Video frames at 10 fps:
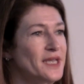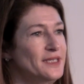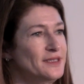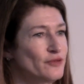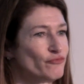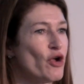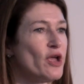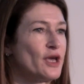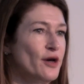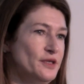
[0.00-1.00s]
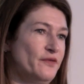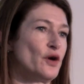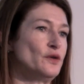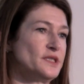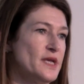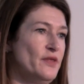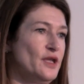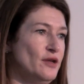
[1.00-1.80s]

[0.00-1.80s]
we say, the right kind of content